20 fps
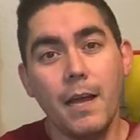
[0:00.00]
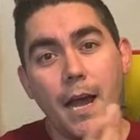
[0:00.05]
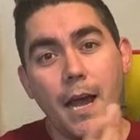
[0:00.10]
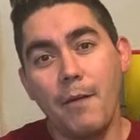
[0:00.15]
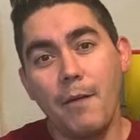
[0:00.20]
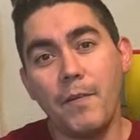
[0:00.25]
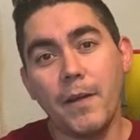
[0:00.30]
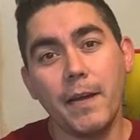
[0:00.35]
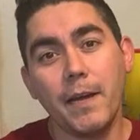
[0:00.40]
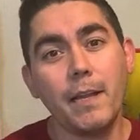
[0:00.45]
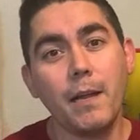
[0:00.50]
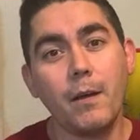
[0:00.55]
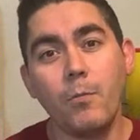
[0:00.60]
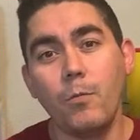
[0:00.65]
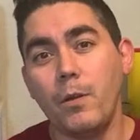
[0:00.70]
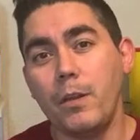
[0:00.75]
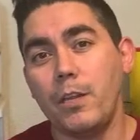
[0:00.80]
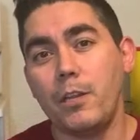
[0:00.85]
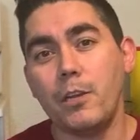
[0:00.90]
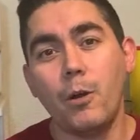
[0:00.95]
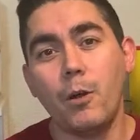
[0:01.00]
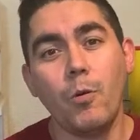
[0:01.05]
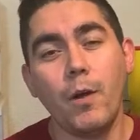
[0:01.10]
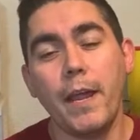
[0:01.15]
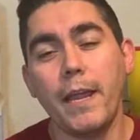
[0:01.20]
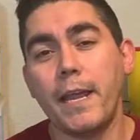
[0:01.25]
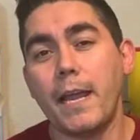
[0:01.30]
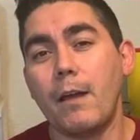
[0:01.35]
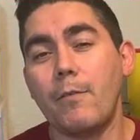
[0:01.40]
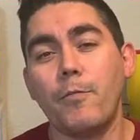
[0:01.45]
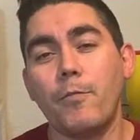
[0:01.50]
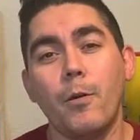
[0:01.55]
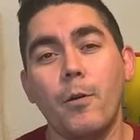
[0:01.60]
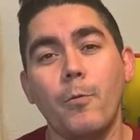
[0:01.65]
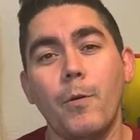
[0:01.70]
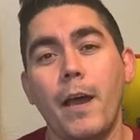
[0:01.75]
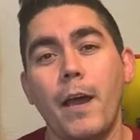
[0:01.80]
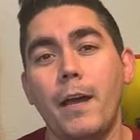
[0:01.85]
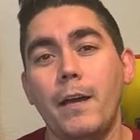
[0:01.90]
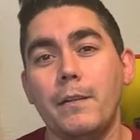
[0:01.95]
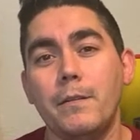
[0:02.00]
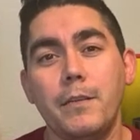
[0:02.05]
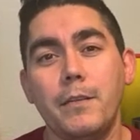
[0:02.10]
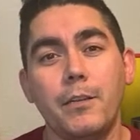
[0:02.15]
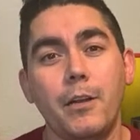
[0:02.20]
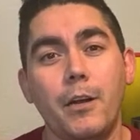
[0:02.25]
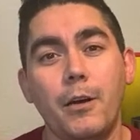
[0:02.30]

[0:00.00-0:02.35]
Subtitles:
I figured that we'll hang out for around